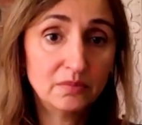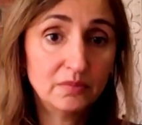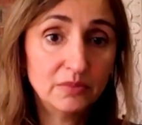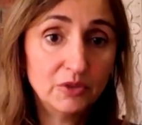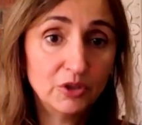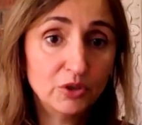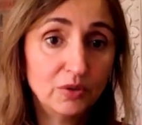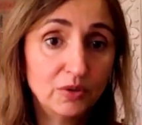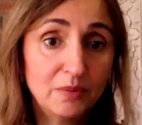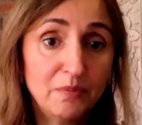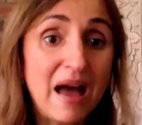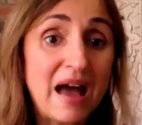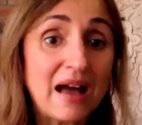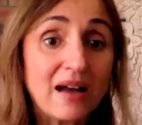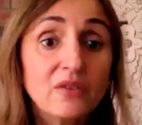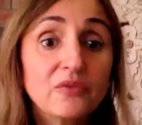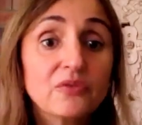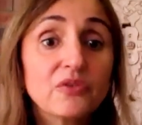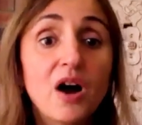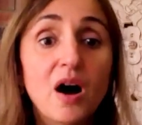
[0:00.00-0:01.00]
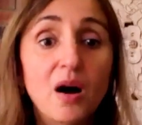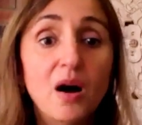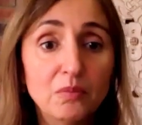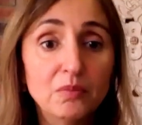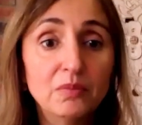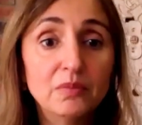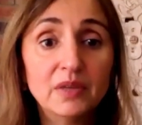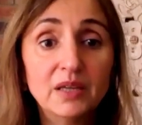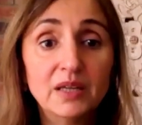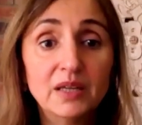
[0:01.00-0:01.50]
you know, a pack of
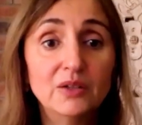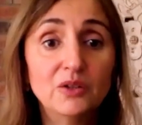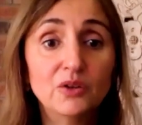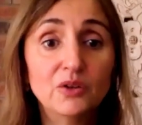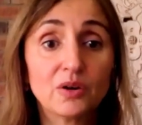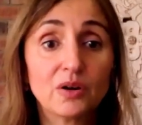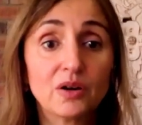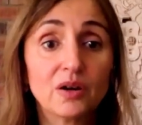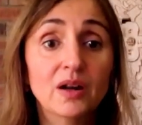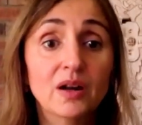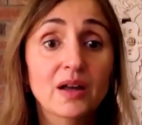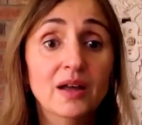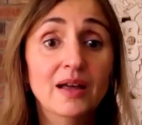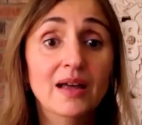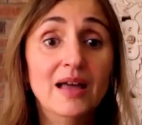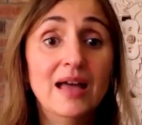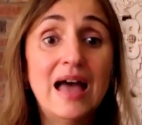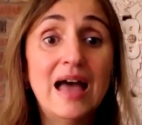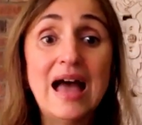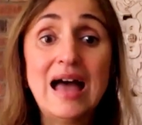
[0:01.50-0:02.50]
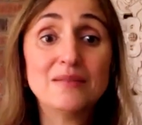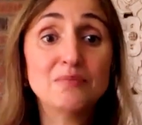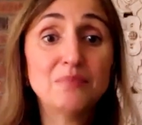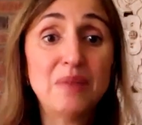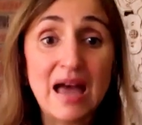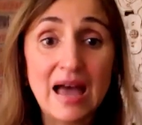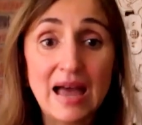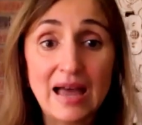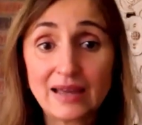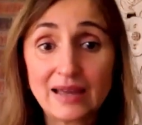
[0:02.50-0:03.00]
gum in your
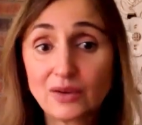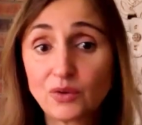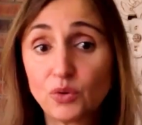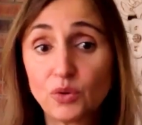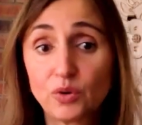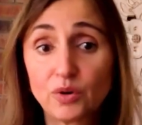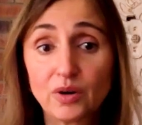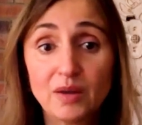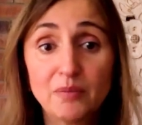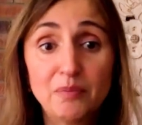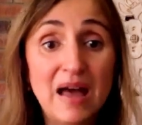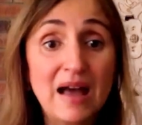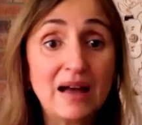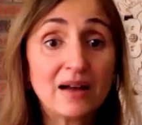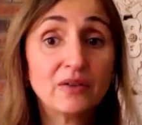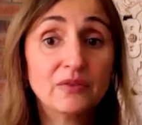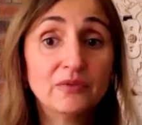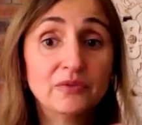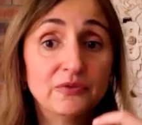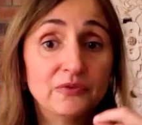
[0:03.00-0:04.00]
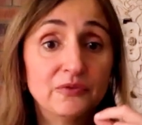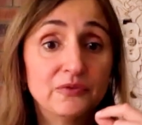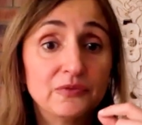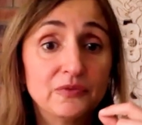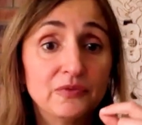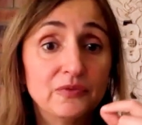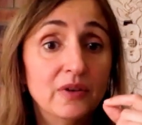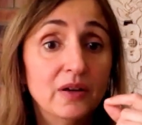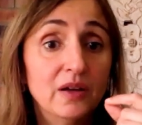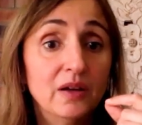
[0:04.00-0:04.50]
handbag or a pack of
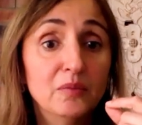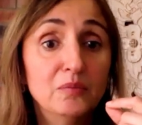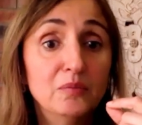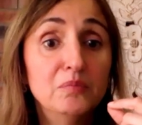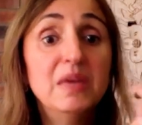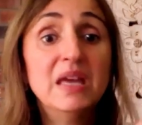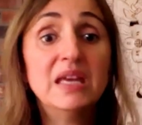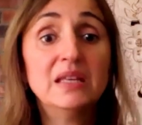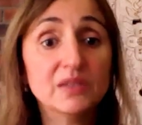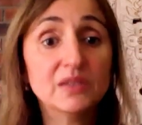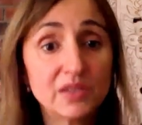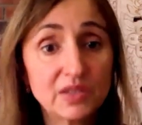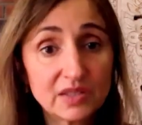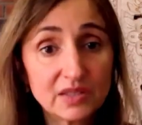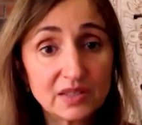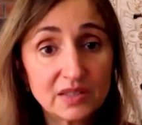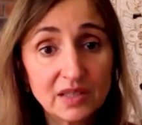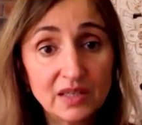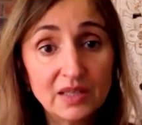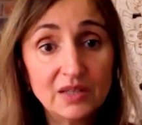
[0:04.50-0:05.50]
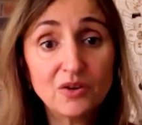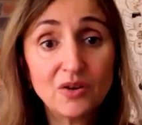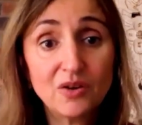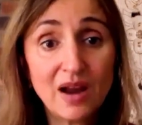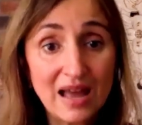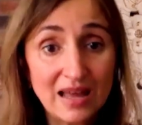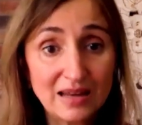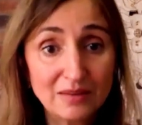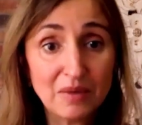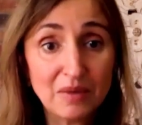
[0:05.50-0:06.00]
um, mints in your
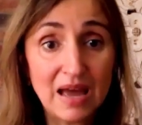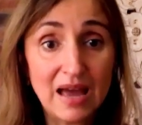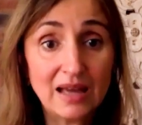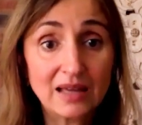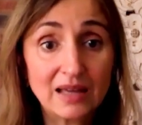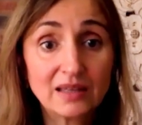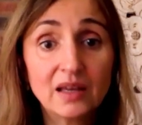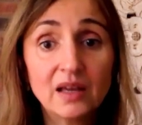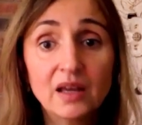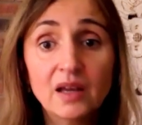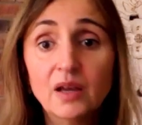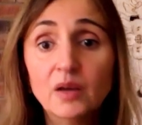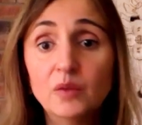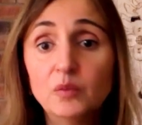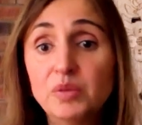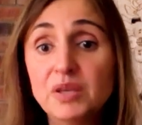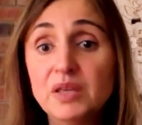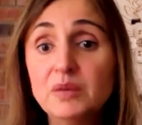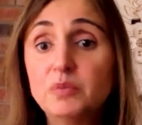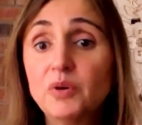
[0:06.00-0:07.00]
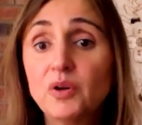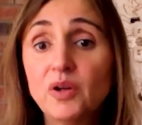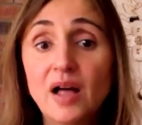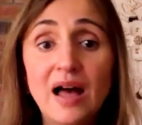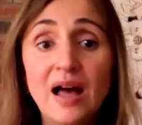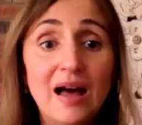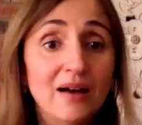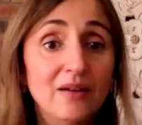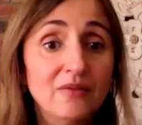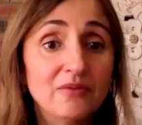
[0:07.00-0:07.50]
handbag, people
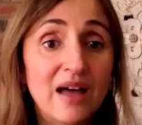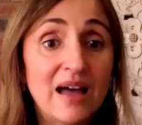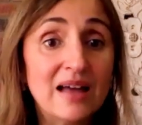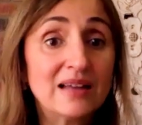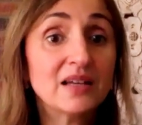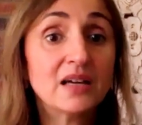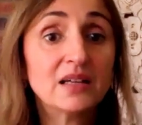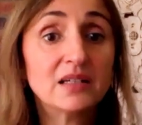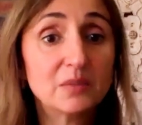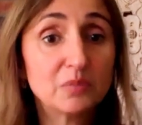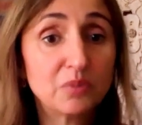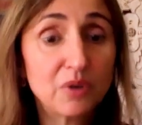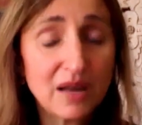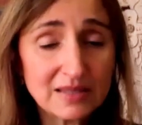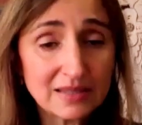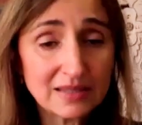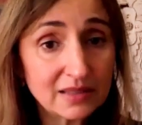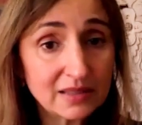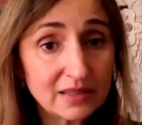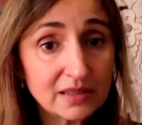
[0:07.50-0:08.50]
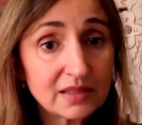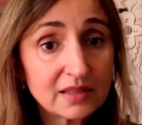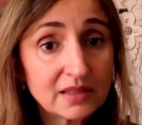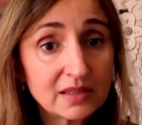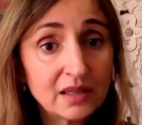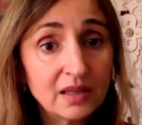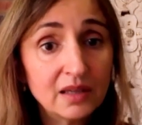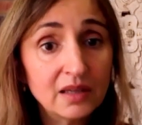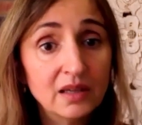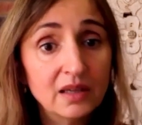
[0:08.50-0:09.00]
have
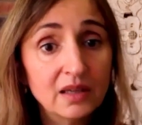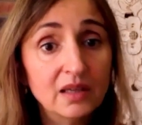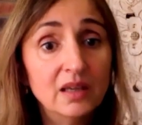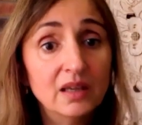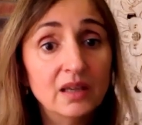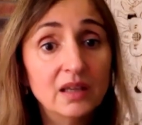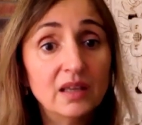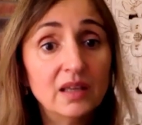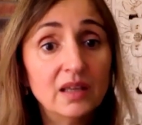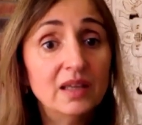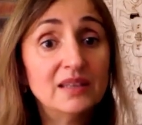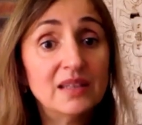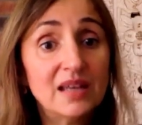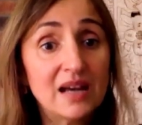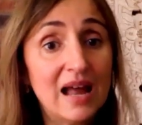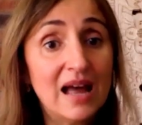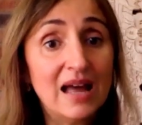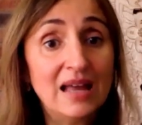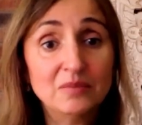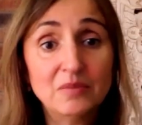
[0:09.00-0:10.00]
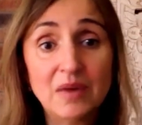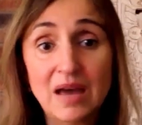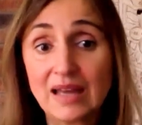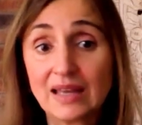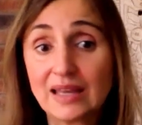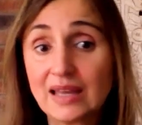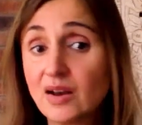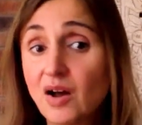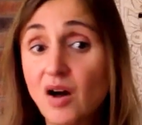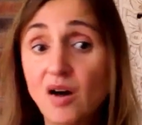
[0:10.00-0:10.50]
antidepressants in their
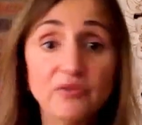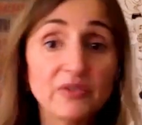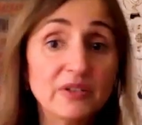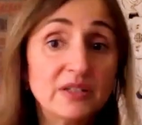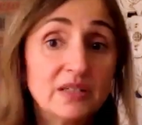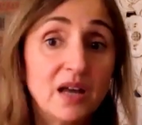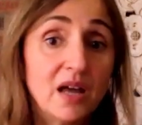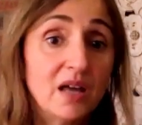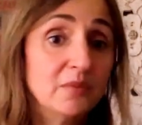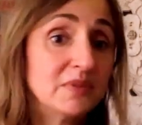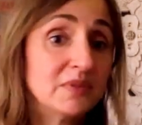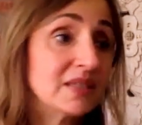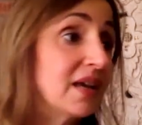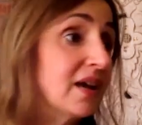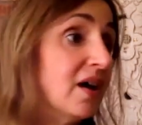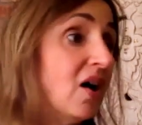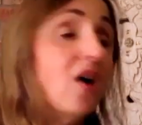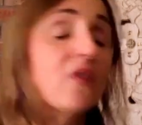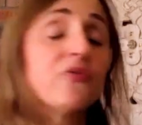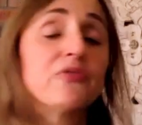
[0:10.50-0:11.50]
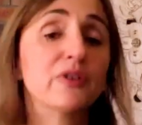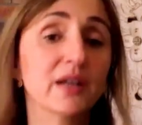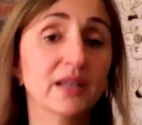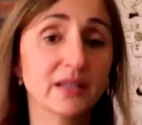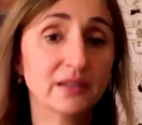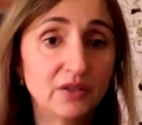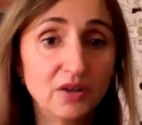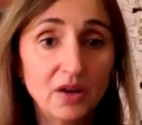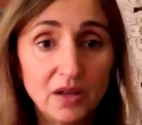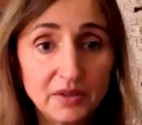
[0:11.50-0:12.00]
handbag, and oftentimes they offer
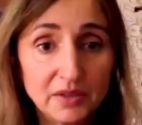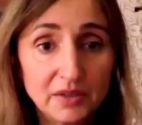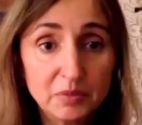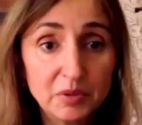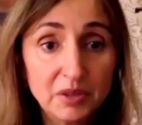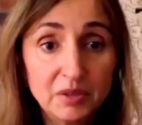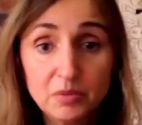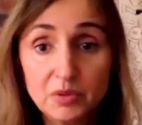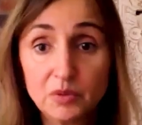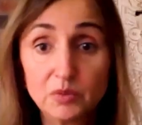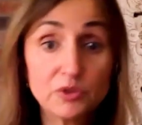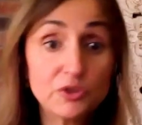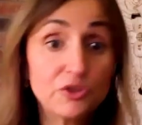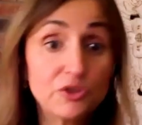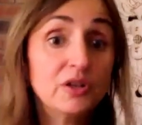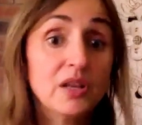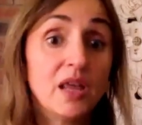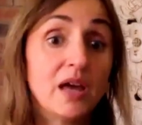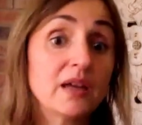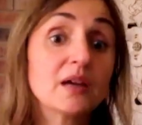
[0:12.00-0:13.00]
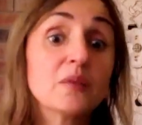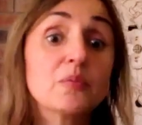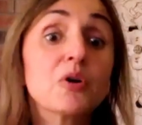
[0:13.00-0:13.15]
it to other people. Would you like a